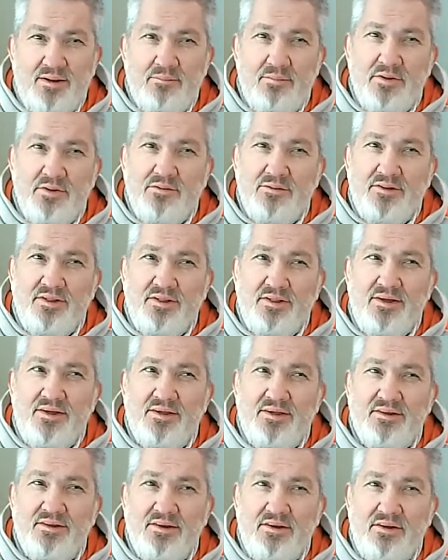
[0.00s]
because there
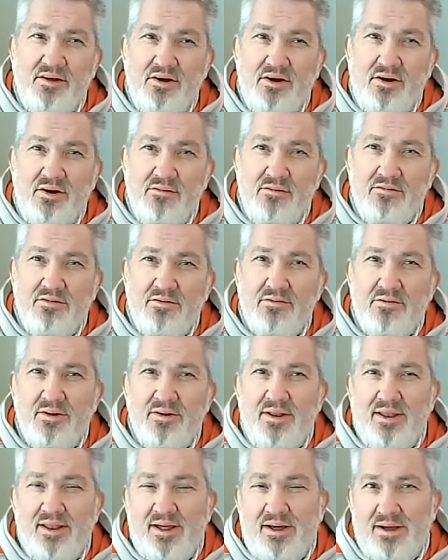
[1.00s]
is an
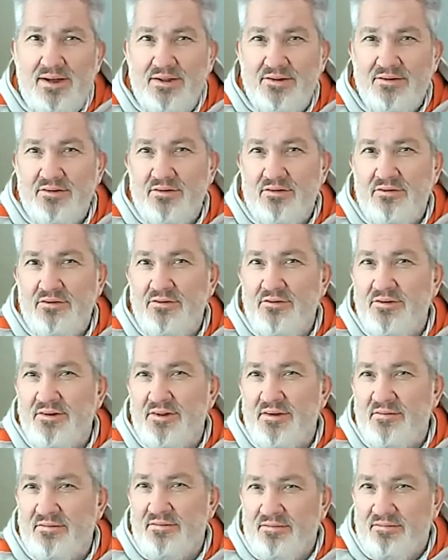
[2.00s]
over-reliance on
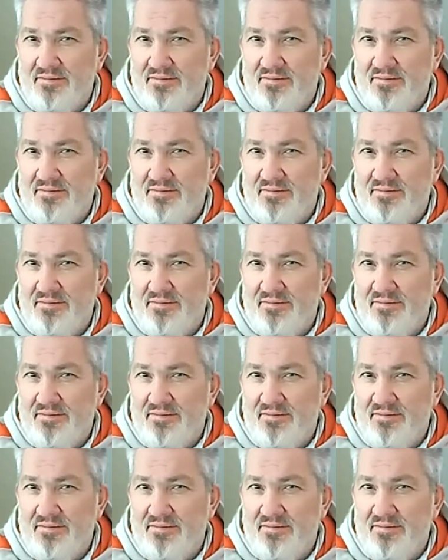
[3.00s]
using